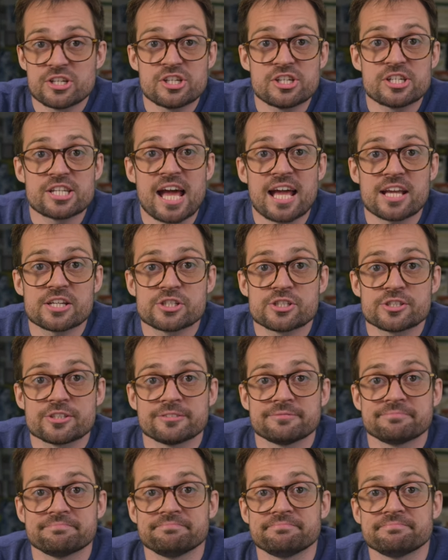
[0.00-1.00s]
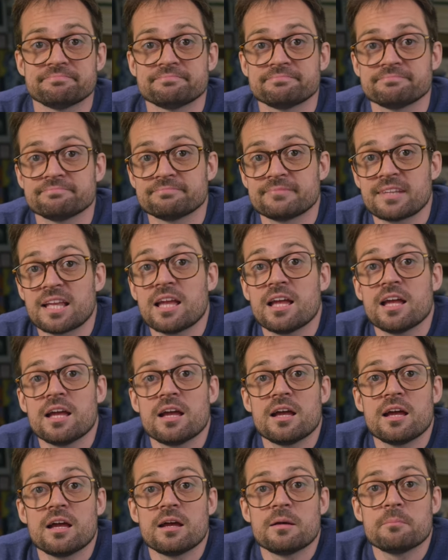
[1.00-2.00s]
dashed.
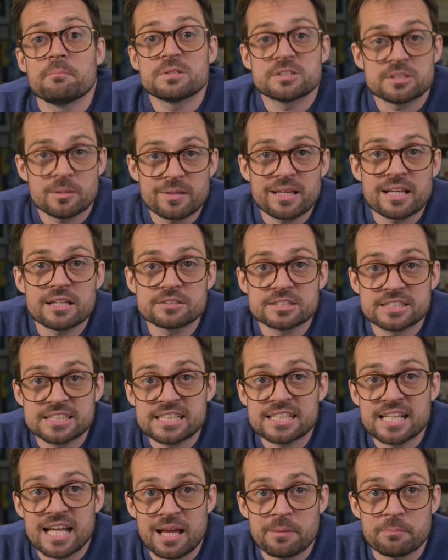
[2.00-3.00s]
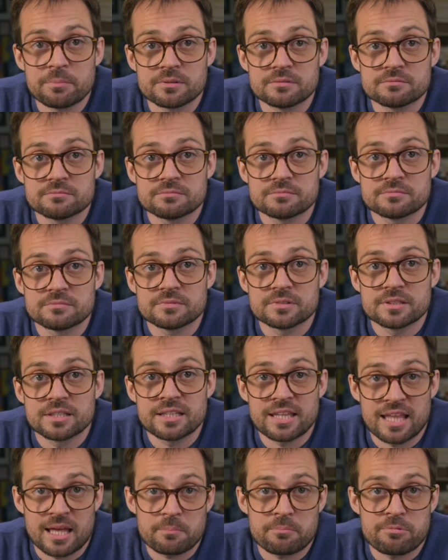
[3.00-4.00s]
But something else did happen
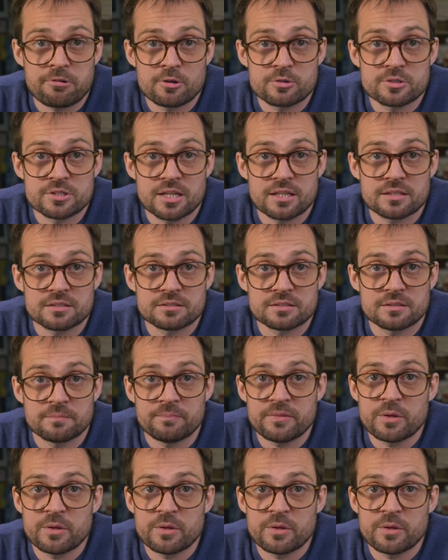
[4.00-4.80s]
in that process.